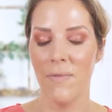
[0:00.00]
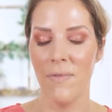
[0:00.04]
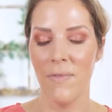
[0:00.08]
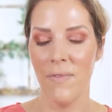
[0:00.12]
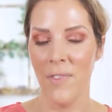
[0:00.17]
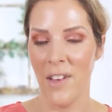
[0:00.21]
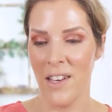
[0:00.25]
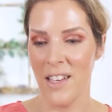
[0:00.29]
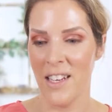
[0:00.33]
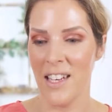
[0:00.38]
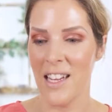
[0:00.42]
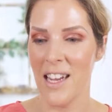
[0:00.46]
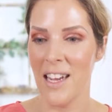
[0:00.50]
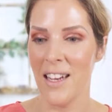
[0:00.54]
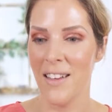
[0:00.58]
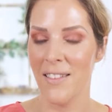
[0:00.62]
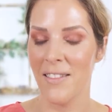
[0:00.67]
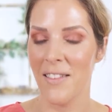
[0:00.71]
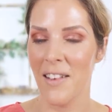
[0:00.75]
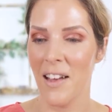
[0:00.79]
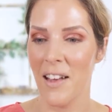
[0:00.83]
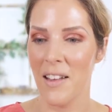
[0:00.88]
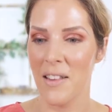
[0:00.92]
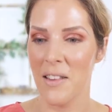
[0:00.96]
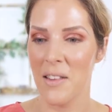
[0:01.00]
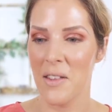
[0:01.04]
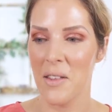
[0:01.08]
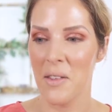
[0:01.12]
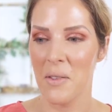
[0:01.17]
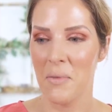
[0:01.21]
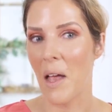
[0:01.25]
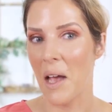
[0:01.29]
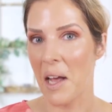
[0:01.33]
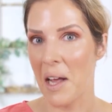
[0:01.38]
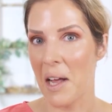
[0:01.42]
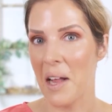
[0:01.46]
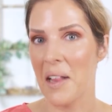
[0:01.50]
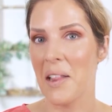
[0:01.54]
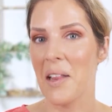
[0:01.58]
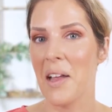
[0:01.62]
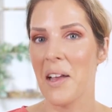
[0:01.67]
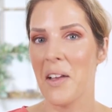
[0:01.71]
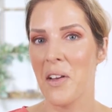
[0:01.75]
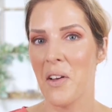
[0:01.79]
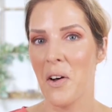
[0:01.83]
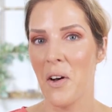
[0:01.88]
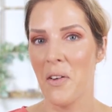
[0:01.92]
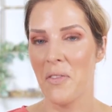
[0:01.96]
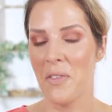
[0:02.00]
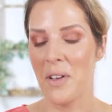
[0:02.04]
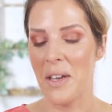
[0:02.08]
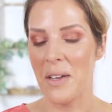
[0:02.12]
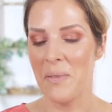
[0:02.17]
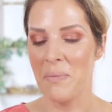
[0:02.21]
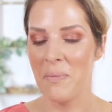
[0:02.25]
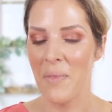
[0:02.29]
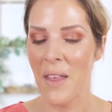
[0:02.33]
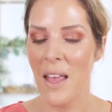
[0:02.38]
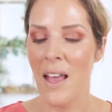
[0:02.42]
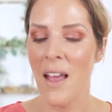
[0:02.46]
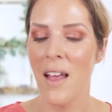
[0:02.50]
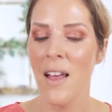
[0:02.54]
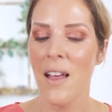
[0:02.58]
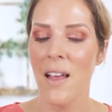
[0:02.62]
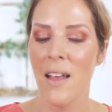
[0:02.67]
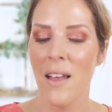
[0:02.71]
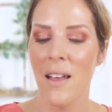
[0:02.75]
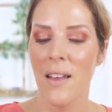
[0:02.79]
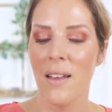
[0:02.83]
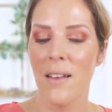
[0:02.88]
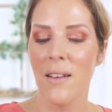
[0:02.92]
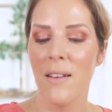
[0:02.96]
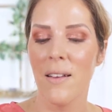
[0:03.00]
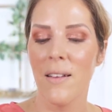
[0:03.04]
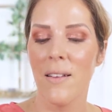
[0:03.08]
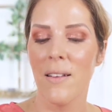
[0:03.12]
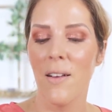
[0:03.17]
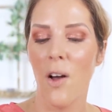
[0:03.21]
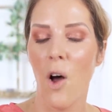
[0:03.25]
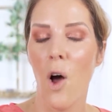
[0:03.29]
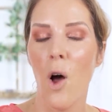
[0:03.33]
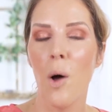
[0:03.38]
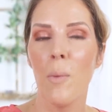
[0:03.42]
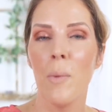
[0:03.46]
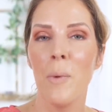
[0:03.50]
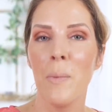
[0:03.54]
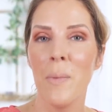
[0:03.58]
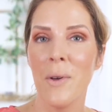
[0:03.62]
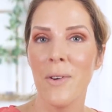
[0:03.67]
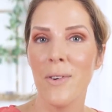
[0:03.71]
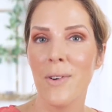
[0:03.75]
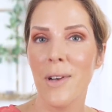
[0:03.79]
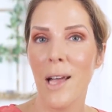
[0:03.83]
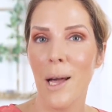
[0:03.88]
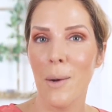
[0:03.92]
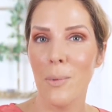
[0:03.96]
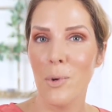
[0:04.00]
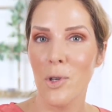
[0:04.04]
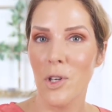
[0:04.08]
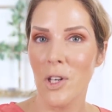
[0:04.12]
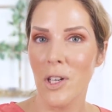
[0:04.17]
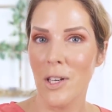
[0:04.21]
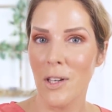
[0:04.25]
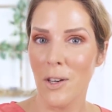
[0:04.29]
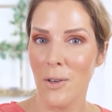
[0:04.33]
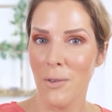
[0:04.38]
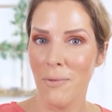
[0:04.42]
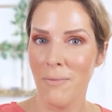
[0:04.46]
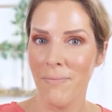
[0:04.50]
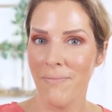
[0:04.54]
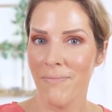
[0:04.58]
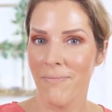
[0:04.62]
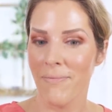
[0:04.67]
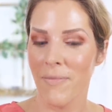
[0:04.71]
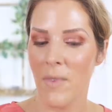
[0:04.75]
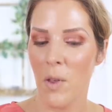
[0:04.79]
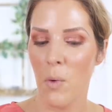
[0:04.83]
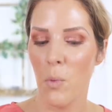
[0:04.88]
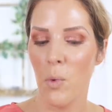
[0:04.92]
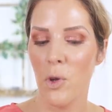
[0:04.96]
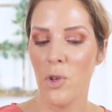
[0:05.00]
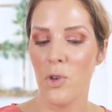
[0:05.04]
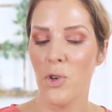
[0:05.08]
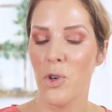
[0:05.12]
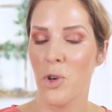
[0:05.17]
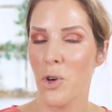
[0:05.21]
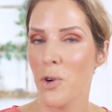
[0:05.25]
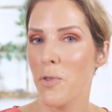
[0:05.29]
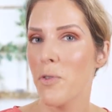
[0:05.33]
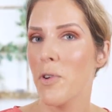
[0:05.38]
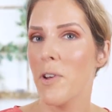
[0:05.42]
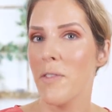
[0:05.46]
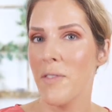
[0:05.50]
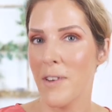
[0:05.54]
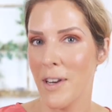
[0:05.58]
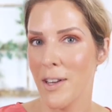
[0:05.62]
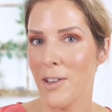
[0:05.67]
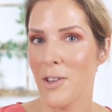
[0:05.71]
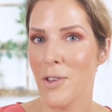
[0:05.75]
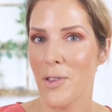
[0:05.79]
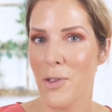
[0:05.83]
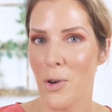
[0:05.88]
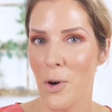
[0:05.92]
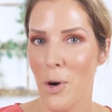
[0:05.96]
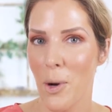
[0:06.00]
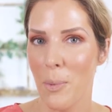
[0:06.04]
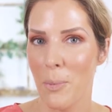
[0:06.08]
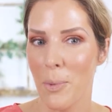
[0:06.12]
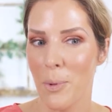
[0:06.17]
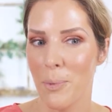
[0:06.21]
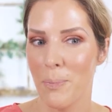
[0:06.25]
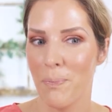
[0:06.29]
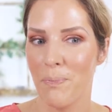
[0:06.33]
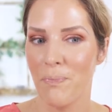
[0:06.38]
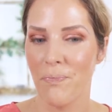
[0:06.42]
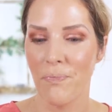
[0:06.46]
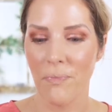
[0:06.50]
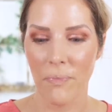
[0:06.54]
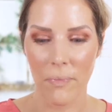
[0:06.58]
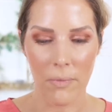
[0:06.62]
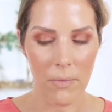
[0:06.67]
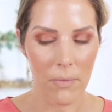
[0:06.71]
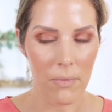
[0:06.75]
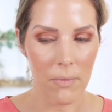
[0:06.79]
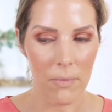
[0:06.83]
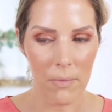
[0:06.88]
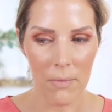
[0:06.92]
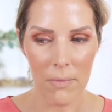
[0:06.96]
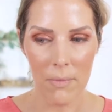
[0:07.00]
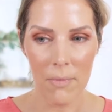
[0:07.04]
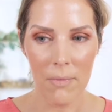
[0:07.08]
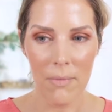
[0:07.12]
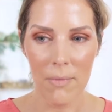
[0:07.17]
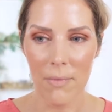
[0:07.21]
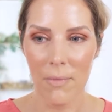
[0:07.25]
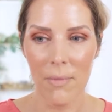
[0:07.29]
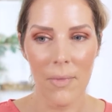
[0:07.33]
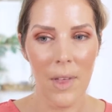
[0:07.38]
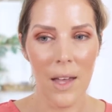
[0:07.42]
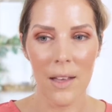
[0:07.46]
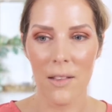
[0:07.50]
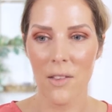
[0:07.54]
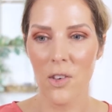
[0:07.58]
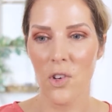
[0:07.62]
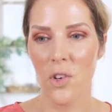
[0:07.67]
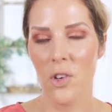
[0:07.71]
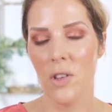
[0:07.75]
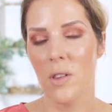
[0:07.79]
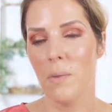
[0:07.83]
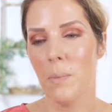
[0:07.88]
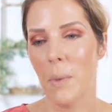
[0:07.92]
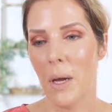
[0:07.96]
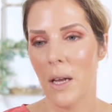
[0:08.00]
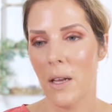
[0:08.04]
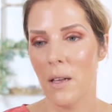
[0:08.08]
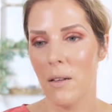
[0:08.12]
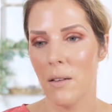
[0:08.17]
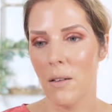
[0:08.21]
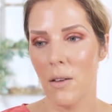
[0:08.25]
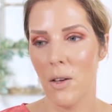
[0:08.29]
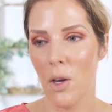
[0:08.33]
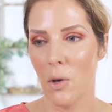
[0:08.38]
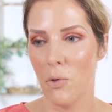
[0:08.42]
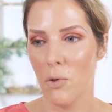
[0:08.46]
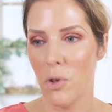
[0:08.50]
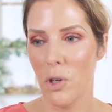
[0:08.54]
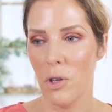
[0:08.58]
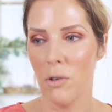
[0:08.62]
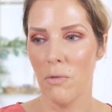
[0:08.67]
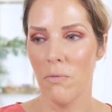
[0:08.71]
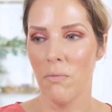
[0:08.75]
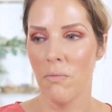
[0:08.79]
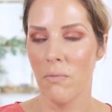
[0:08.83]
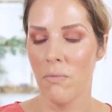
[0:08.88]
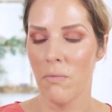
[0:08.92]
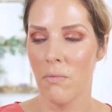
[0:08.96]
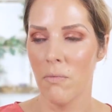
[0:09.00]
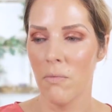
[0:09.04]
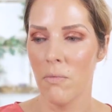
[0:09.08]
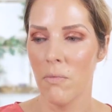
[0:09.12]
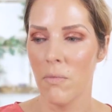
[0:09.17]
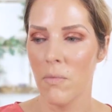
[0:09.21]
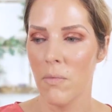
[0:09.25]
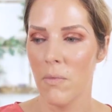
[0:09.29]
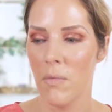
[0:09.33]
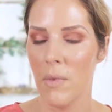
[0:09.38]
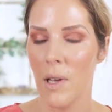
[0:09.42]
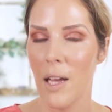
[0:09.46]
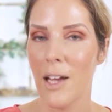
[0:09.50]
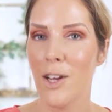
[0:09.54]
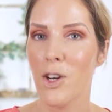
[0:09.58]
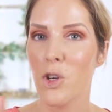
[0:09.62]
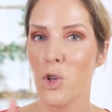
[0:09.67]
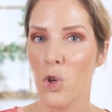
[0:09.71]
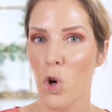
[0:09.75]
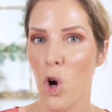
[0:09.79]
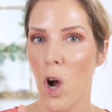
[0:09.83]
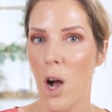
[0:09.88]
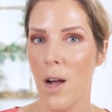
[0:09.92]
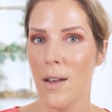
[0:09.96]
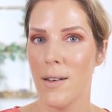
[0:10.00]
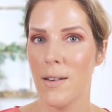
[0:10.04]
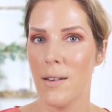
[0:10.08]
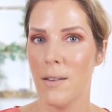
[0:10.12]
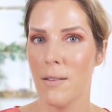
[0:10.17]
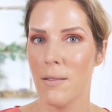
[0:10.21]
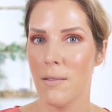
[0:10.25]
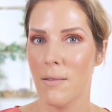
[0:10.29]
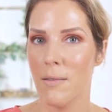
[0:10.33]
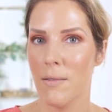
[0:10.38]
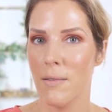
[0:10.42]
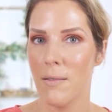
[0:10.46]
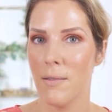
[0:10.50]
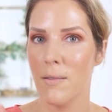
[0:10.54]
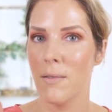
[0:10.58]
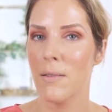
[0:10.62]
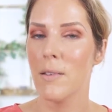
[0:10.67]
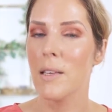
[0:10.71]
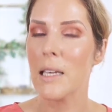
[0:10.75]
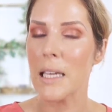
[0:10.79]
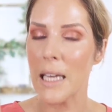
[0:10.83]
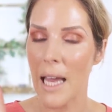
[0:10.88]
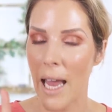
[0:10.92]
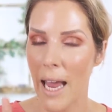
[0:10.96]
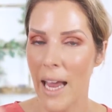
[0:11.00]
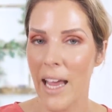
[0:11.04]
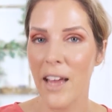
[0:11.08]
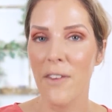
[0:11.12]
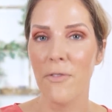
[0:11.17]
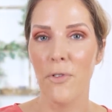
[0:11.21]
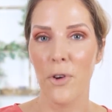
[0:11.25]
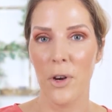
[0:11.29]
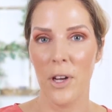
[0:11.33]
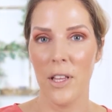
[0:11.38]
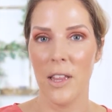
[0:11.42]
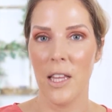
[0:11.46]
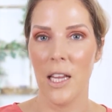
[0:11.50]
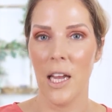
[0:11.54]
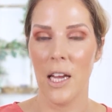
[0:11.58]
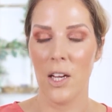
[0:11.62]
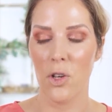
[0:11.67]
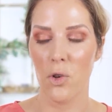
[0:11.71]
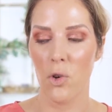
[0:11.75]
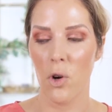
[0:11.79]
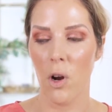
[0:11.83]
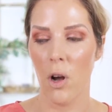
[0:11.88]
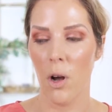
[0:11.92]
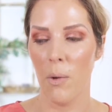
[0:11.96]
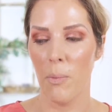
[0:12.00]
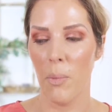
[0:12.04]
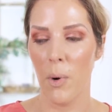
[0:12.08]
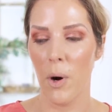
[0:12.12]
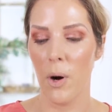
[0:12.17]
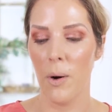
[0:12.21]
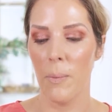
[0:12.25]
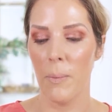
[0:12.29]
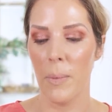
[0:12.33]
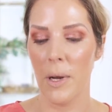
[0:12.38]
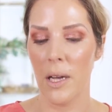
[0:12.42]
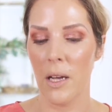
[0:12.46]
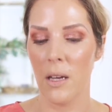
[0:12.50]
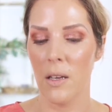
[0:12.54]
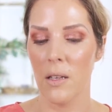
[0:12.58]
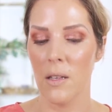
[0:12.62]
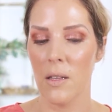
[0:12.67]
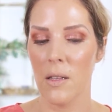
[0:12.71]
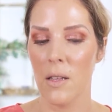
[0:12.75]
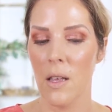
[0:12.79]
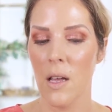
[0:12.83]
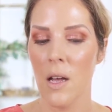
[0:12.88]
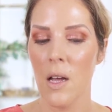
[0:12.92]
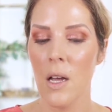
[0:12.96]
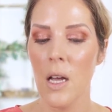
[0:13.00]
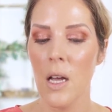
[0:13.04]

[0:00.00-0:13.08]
venti because I like coffee. Almond milk cappuccino with sugar free vanilla syrup. That's just my go to. Extra hot. Can't forget the extra hot part because